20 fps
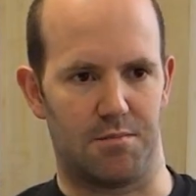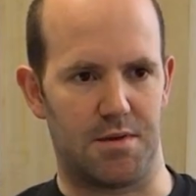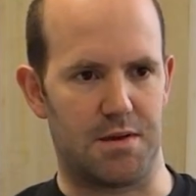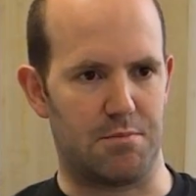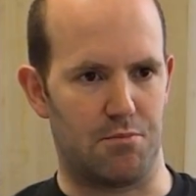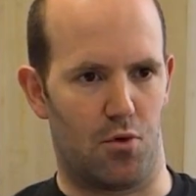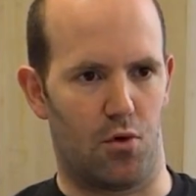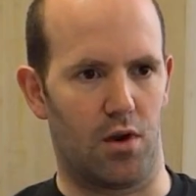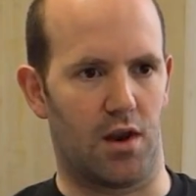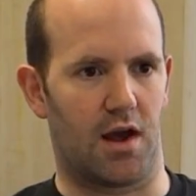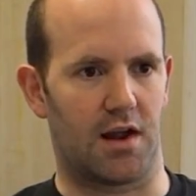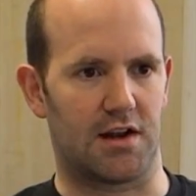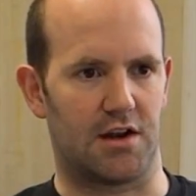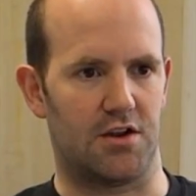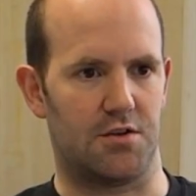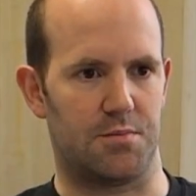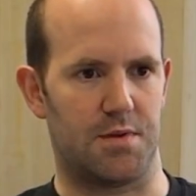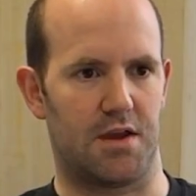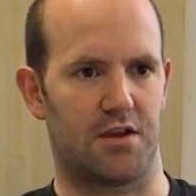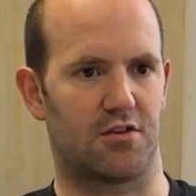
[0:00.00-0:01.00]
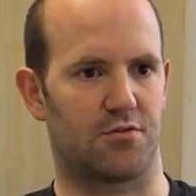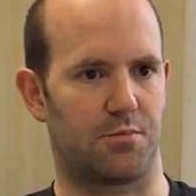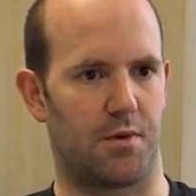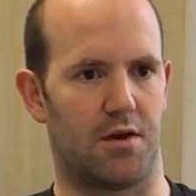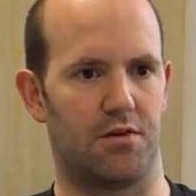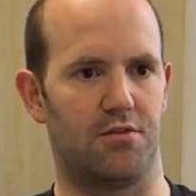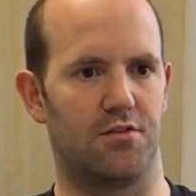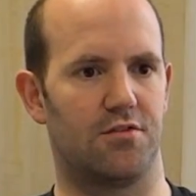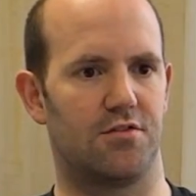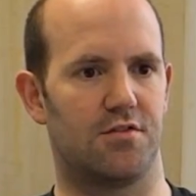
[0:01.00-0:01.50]
be more likely to be
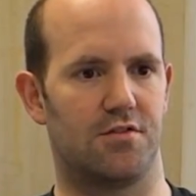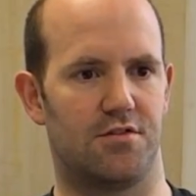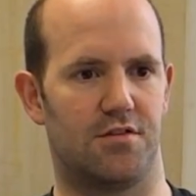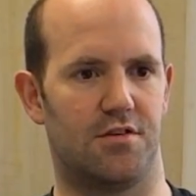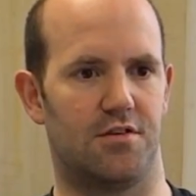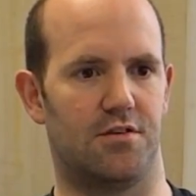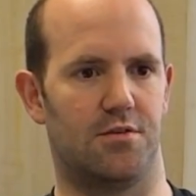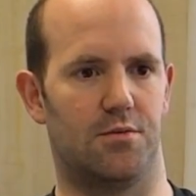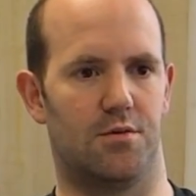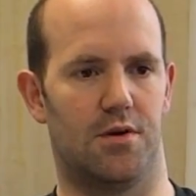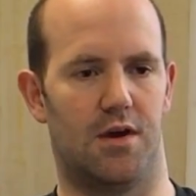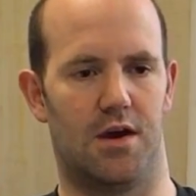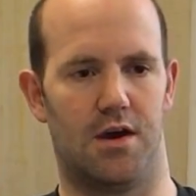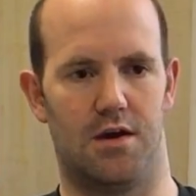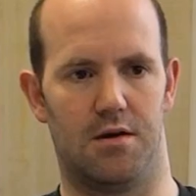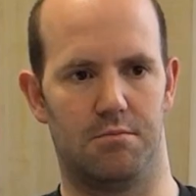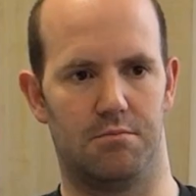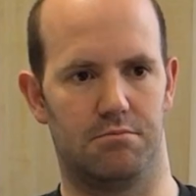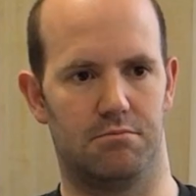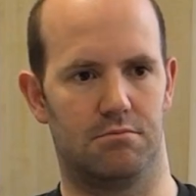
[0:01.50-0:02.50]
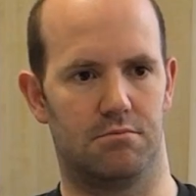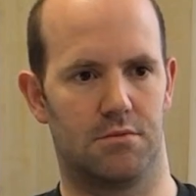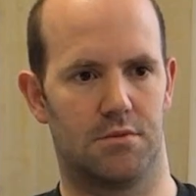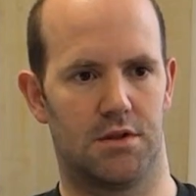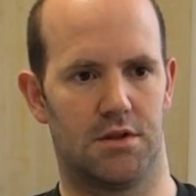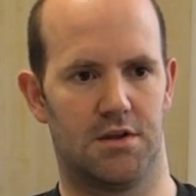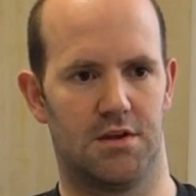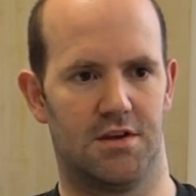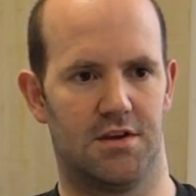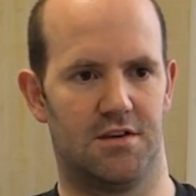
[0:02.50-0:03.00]
exposed to um,
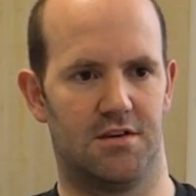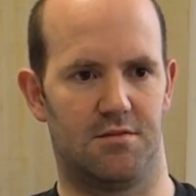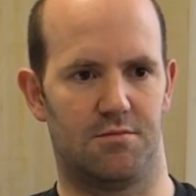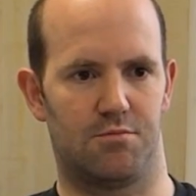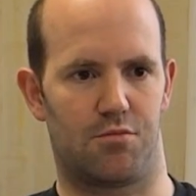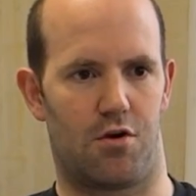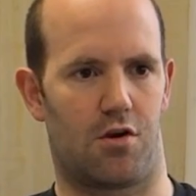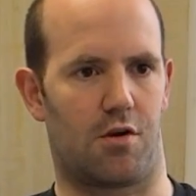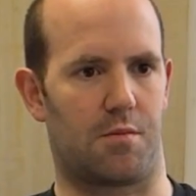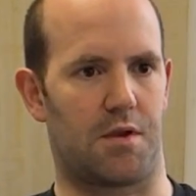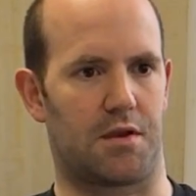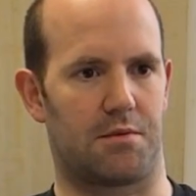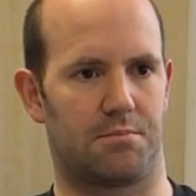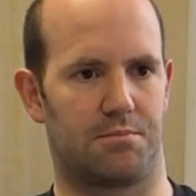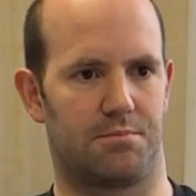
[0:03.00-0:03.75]
programming.